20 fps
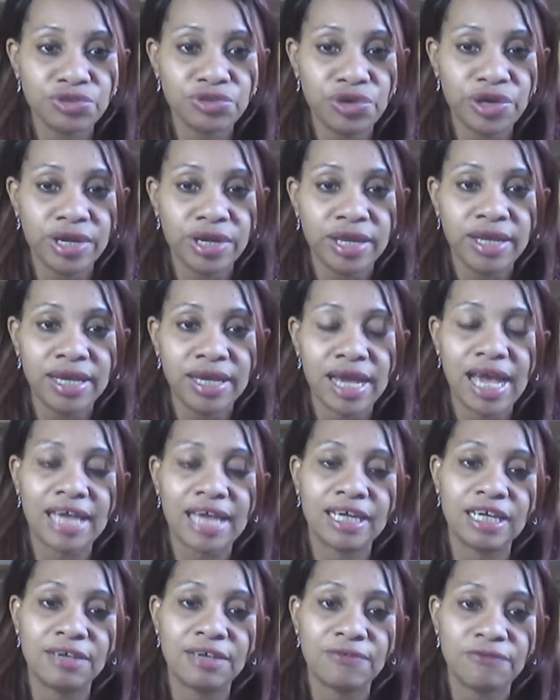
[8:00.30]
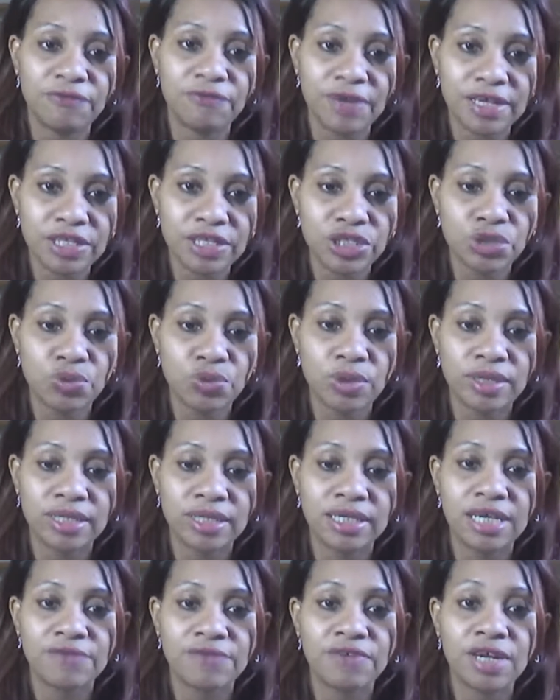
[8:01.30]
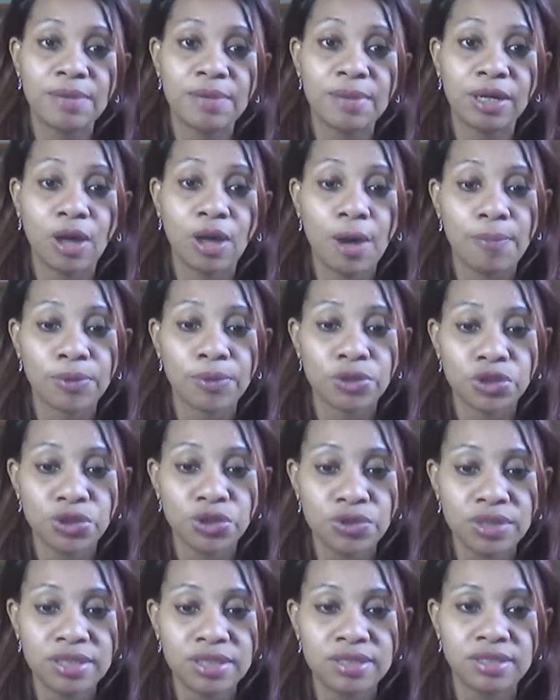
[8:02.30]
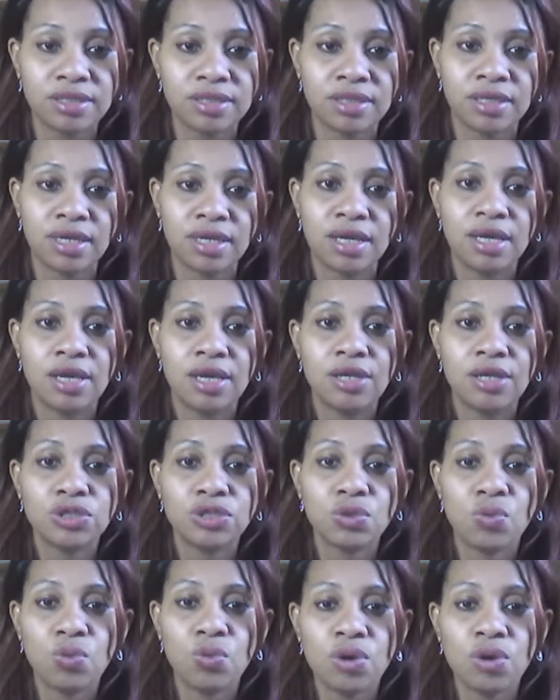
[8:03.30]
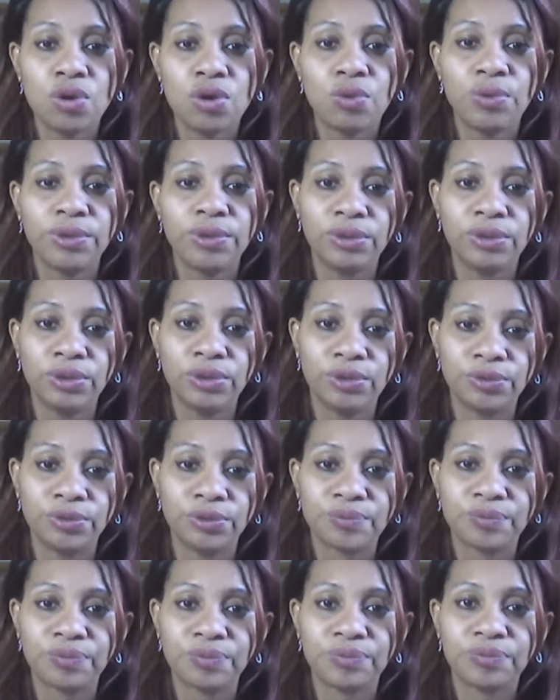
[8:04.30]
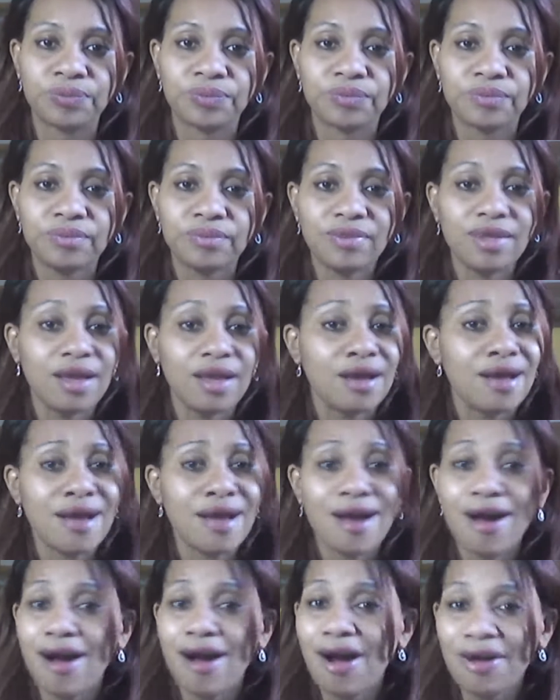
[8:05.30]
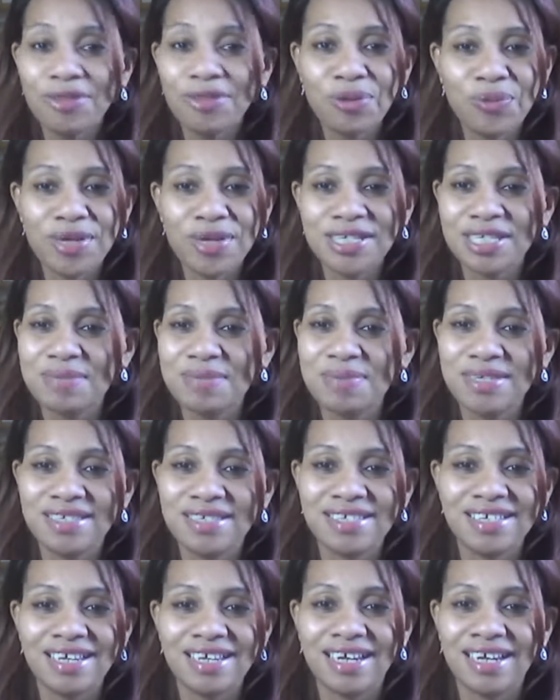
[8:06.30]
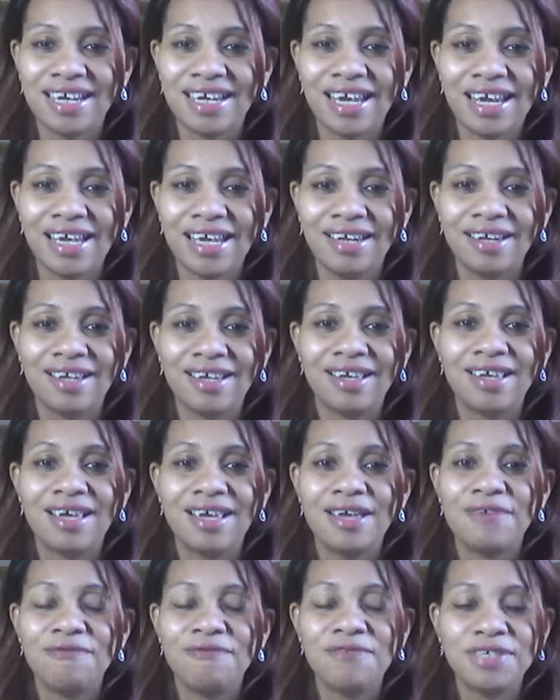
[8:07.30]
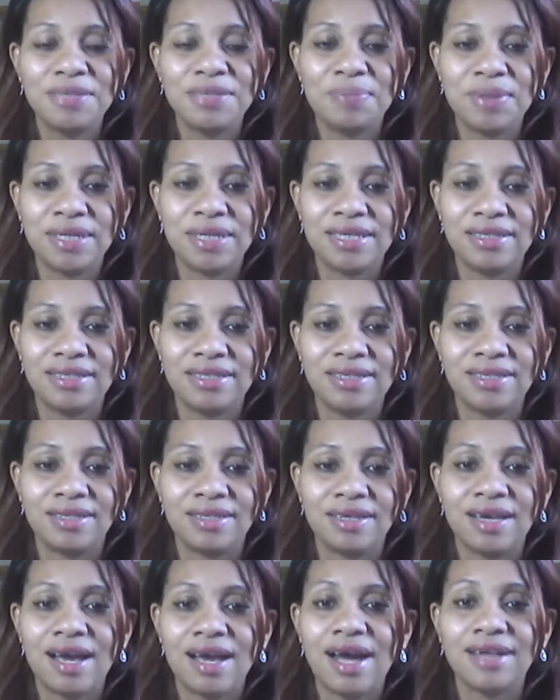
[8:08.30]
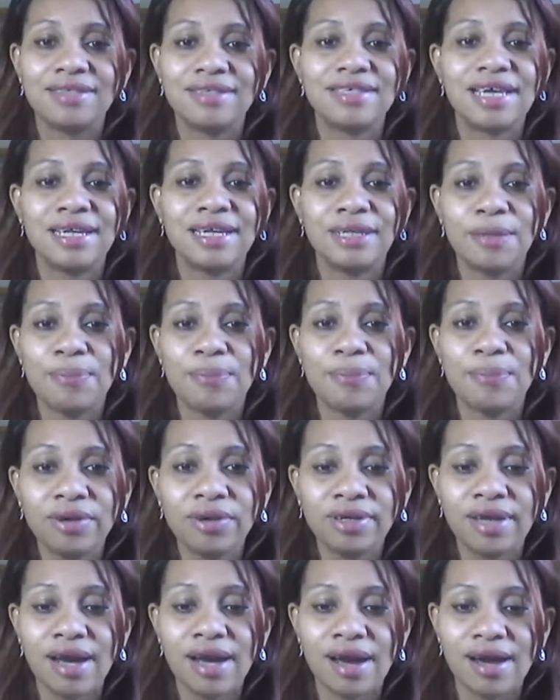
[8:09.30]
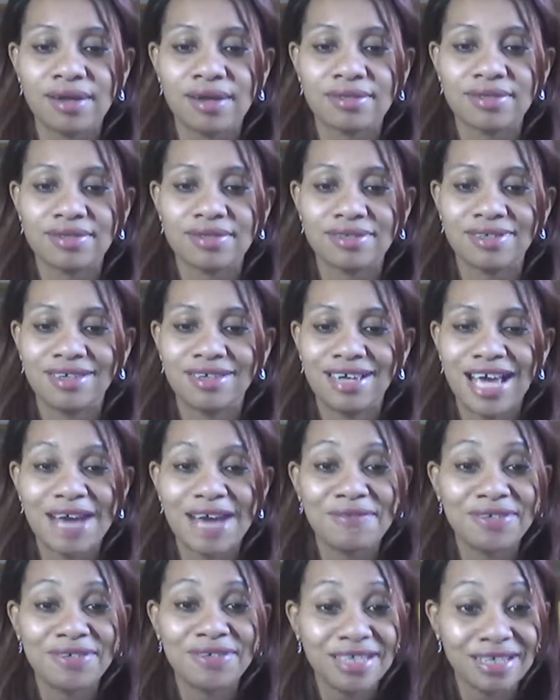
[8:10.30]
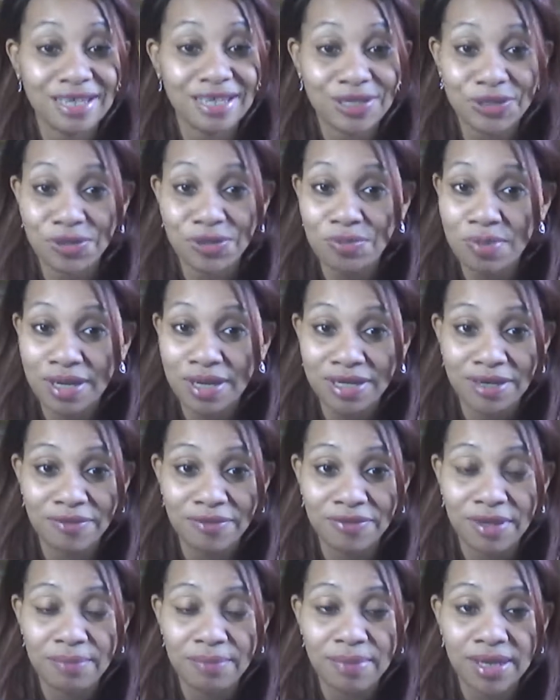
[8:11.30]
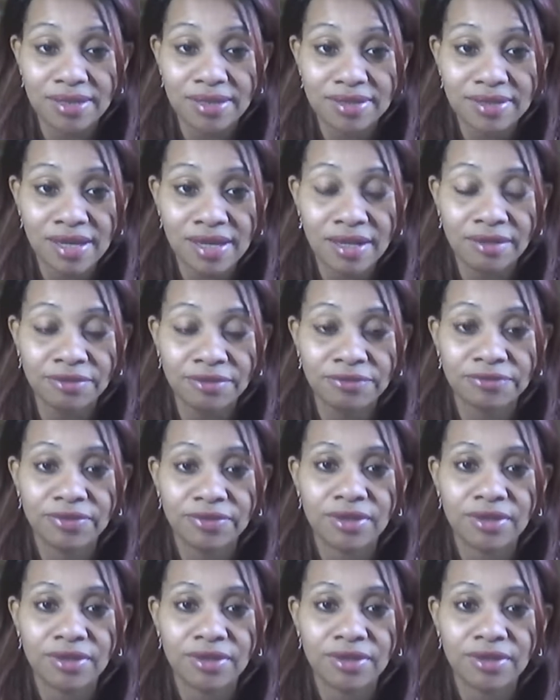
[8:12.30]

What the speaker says: training and eventually giving them an opportunity to work with you. Other ways to be seen and gain visibility: attend a podcast. I've attended so many of them myself.